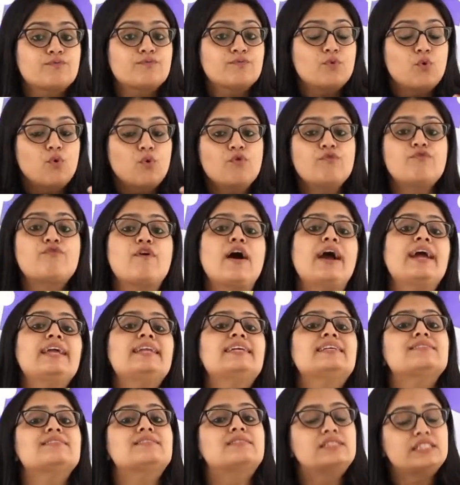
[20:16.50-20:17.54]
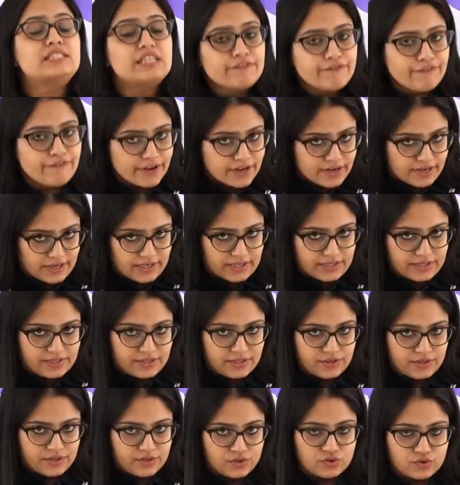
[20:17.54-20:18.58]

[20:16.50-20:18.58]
who find it difficult